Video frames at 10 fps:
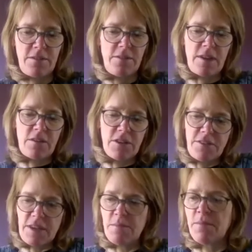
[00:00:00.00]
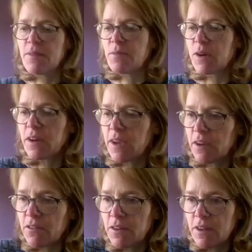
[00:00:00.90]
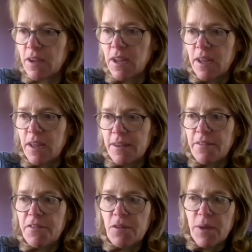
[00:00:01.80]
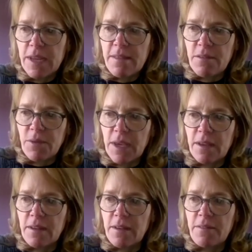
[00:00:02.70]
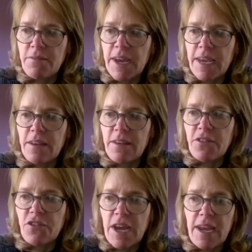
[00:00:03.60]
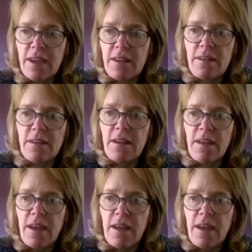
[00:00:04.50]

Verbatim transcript: our teams working on different ways that we can find to try and